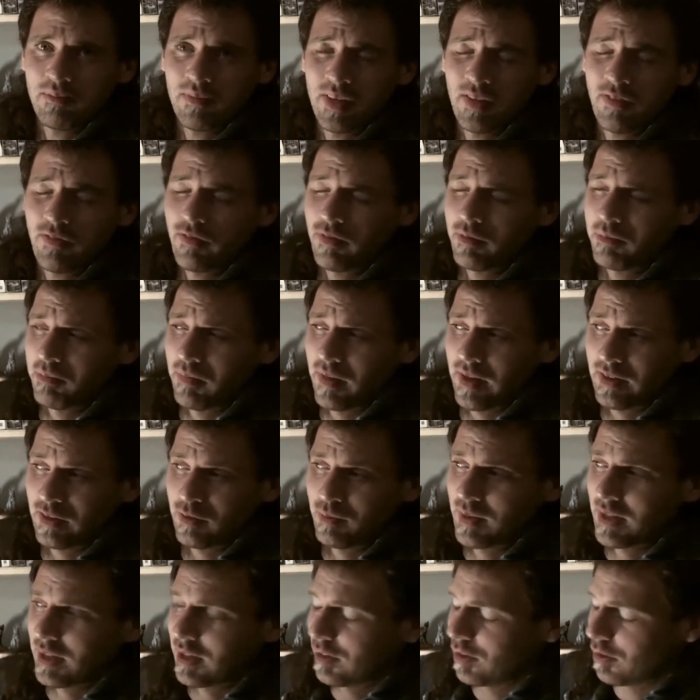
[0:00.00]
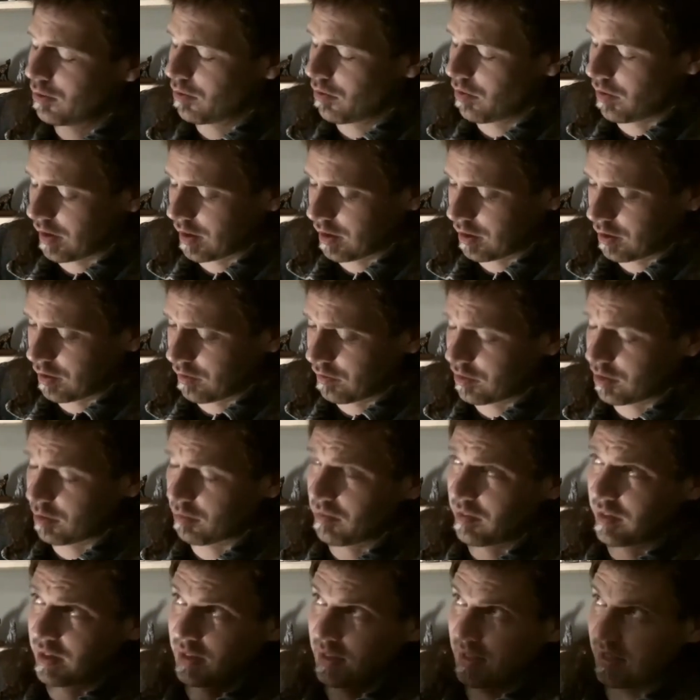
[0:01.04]
if that's making you think of
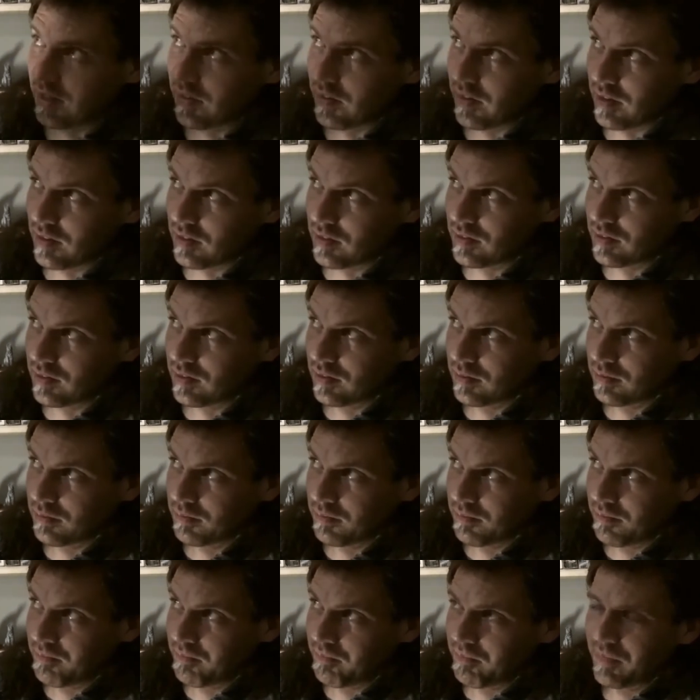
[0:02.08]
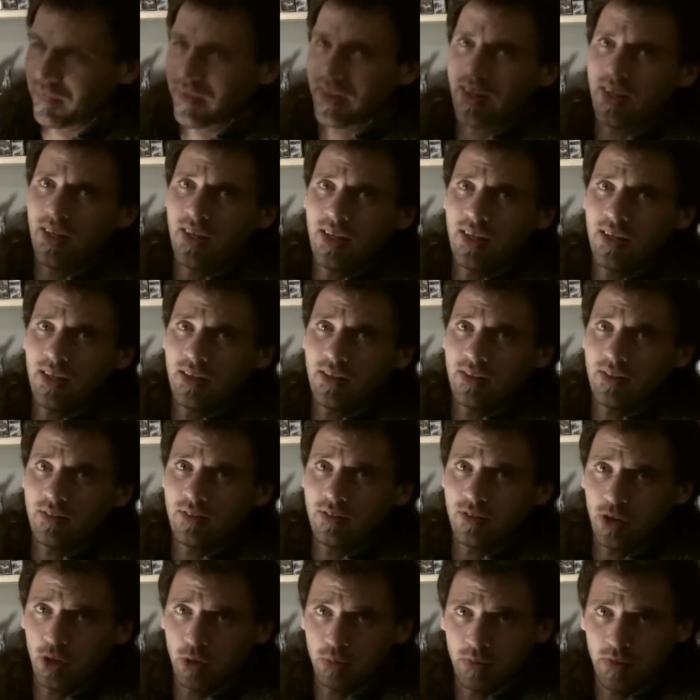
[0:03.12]
something like this,
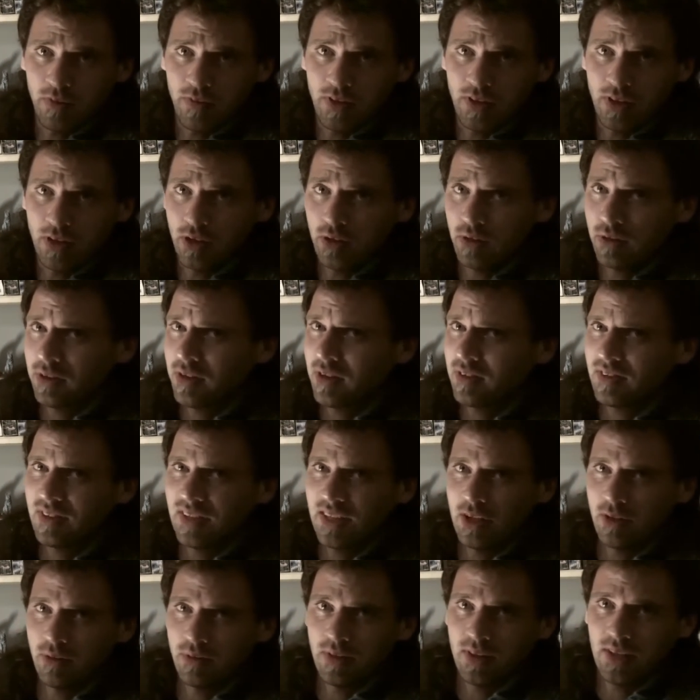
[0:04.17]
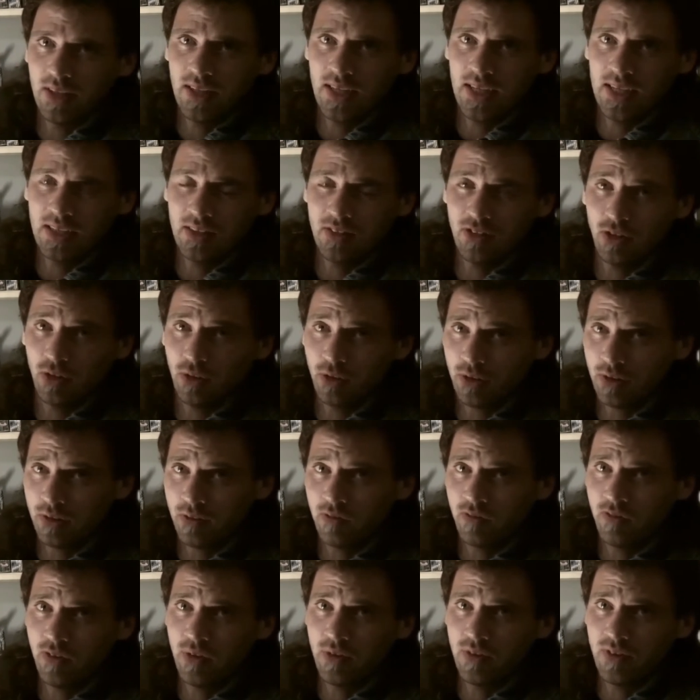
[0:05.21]
don't worry, you're not alone, and you're
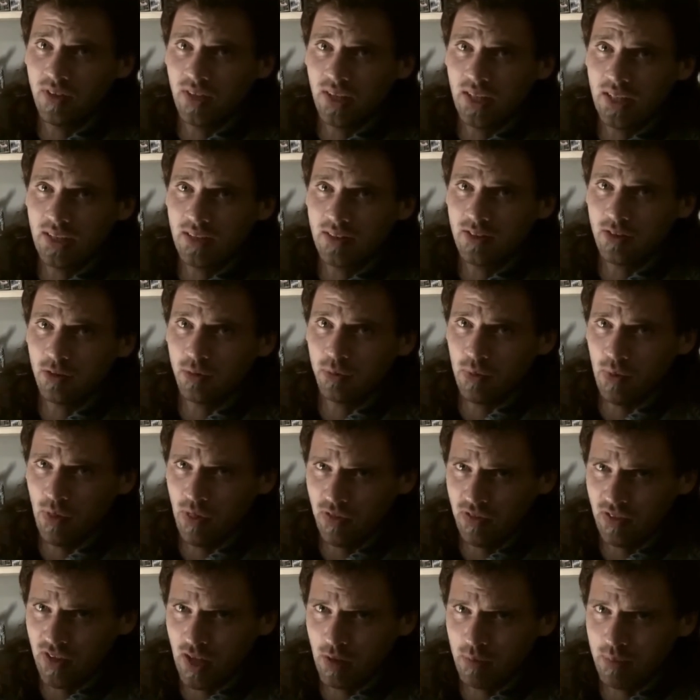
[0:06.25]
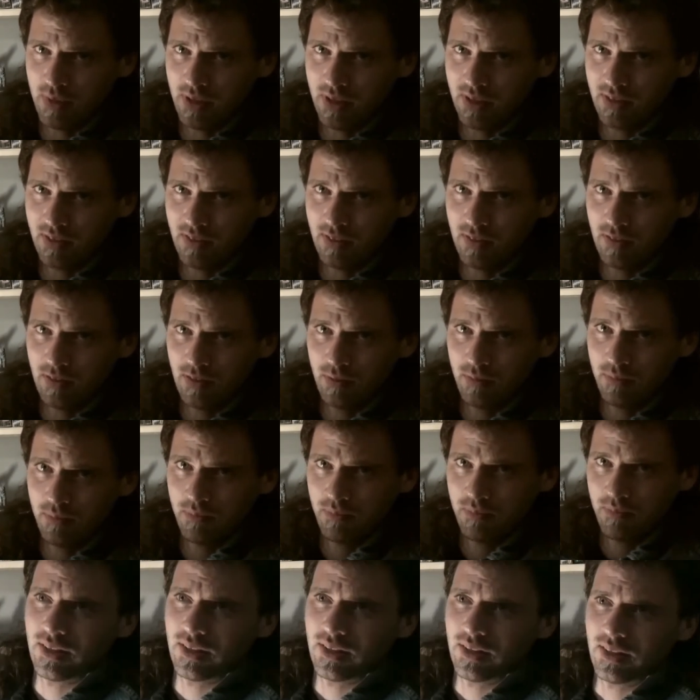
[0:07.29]
confusing it with sapience.
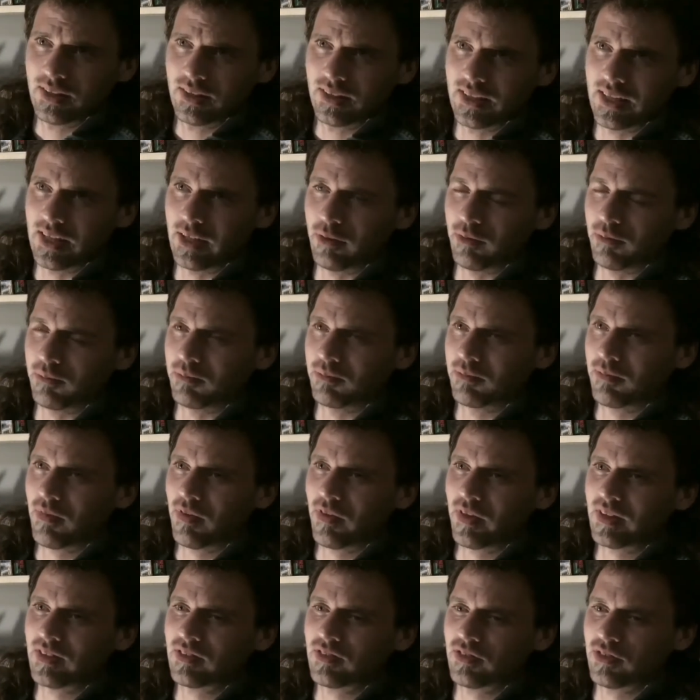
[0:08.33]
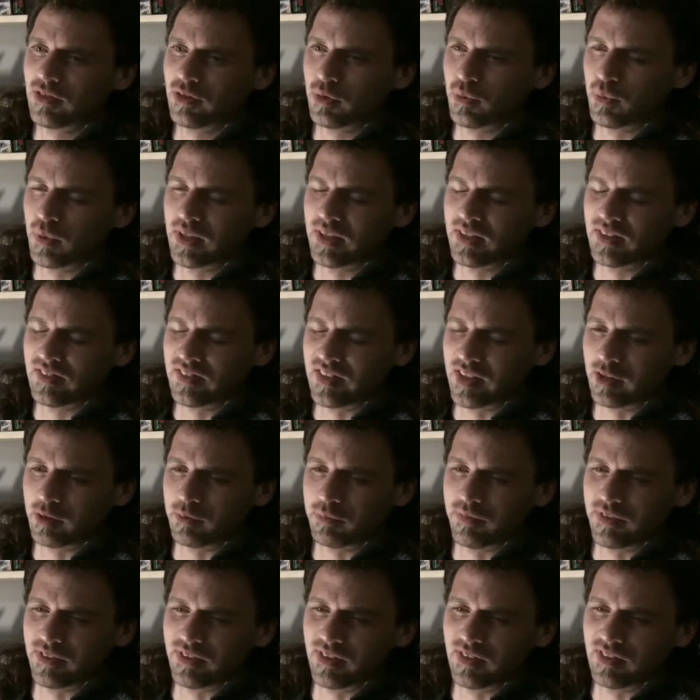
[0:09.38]
Now, these two words
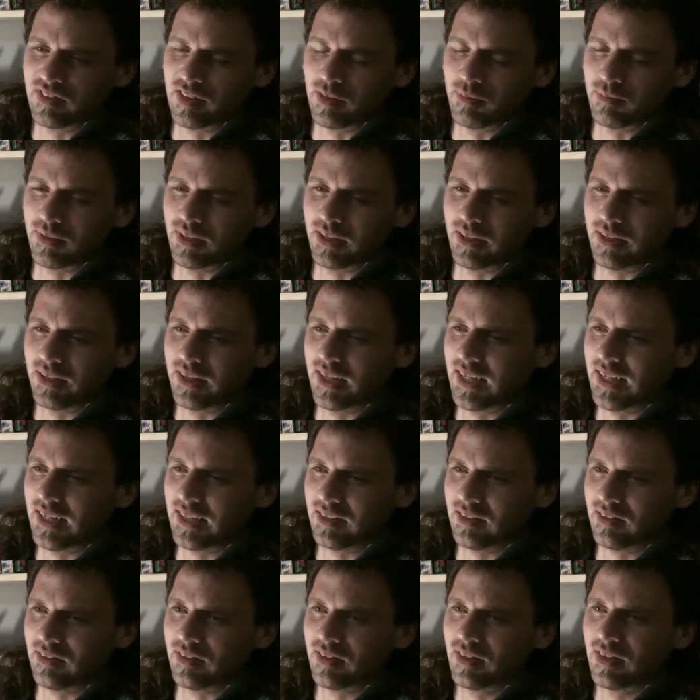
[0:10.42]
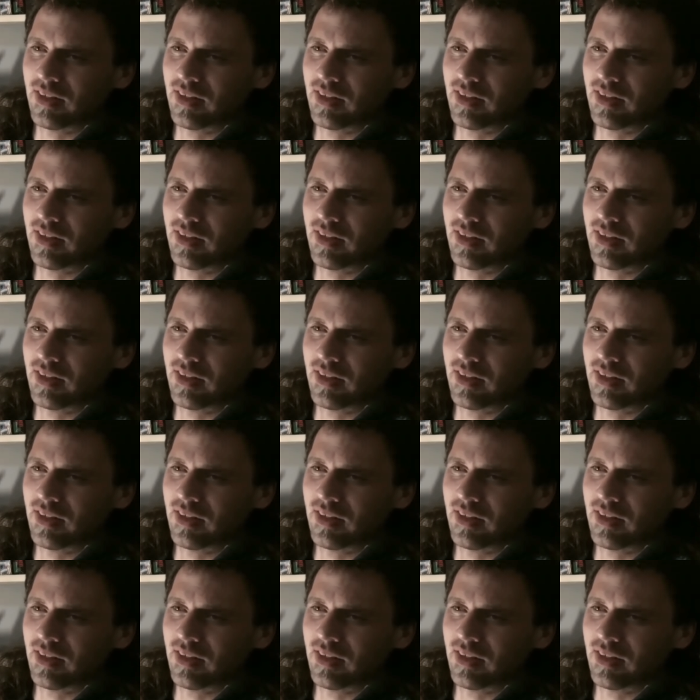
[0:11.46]
sound pretty similar, and